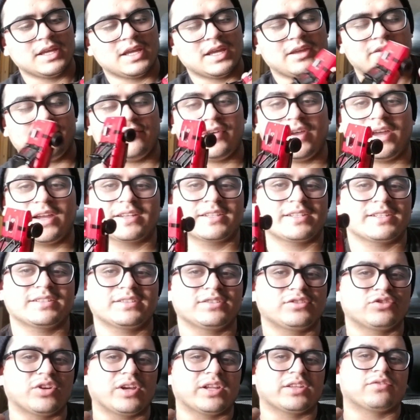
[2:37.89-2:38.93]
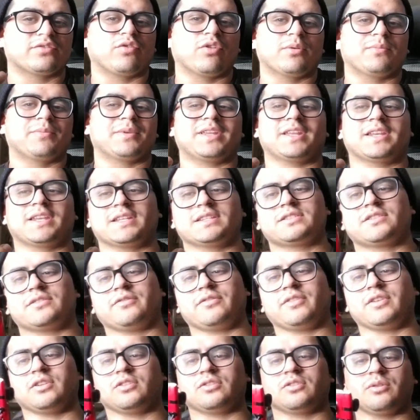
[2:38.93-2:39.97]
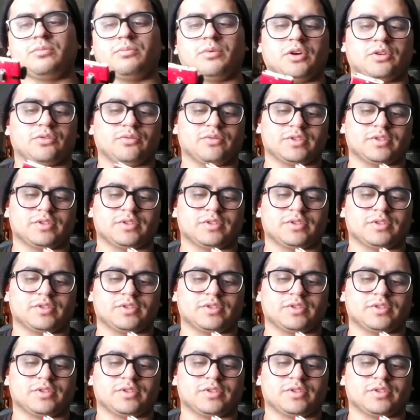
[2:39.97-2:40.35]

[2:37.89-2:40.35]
In fact, transforming it into vehicle mode